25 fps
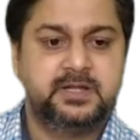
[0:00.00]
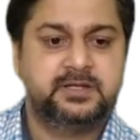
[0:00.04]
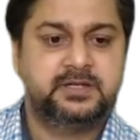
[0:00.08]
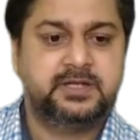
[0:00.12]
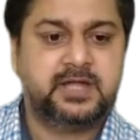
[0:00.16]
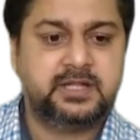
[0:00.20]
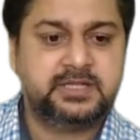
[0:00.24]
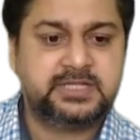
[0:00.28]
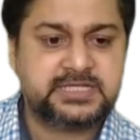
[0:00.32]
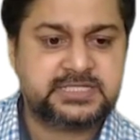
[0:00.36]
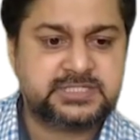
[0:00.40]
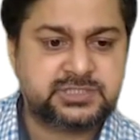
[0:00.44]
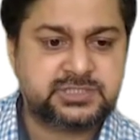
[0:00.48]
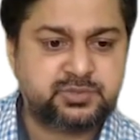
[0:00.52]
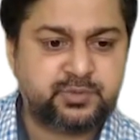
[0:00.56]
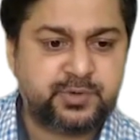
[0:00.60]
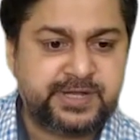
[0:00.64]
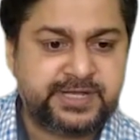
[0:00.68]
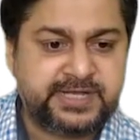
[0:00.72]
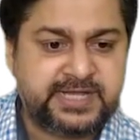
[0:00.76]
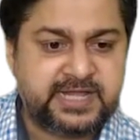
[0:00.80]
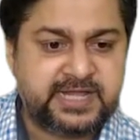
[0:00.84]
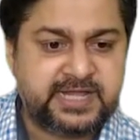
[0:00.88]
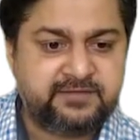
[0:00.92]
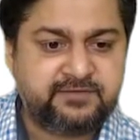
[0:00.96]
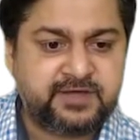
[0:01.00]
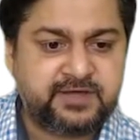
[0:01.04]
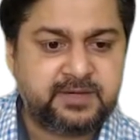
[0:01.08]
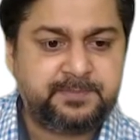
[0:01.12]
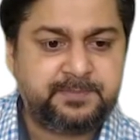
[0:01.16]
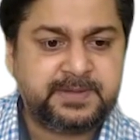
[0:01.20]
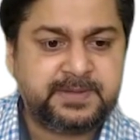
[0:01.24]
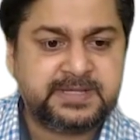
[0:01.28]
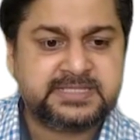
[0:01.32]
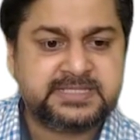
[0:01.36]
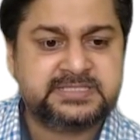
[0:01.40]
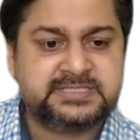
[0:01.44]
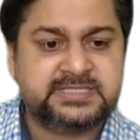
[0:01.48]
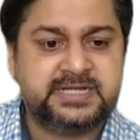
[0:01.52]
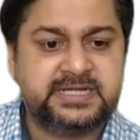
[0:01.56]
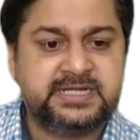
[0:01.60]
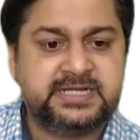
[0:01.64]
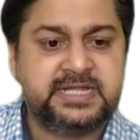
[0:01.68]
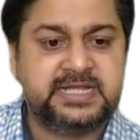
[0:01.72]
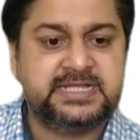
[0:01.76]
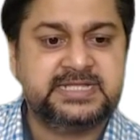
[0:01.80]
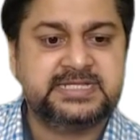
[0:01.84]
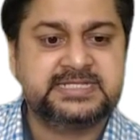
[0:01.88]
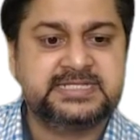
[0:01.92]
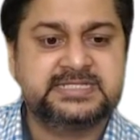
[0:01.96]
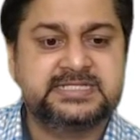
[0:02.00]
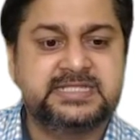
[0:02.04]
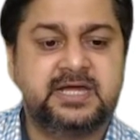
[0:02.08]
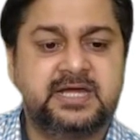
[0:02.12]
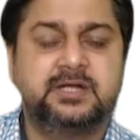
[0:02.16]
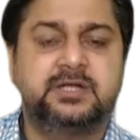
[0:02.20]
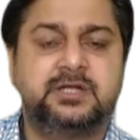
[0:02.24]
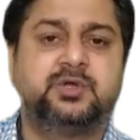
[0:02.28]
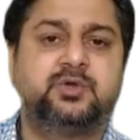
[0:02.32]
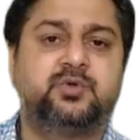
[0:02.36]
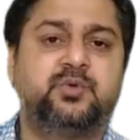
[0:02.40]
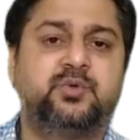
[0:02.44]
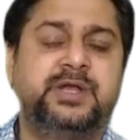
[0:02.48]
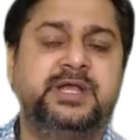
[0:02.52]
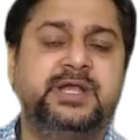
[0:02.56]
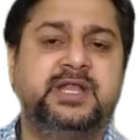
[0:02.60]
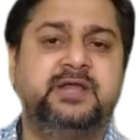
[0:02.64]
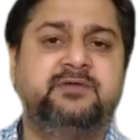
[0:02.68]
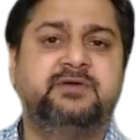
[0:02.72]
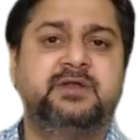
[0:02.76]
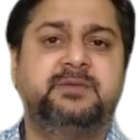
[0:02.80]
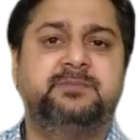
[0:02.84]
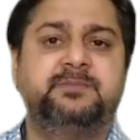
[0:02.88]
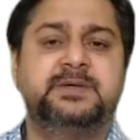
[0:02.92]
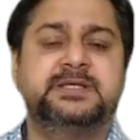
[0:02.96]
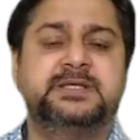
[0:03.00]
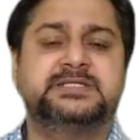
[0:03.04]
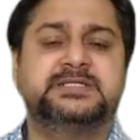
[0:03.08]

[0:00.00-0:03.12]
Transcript: Now this 21% is the 21%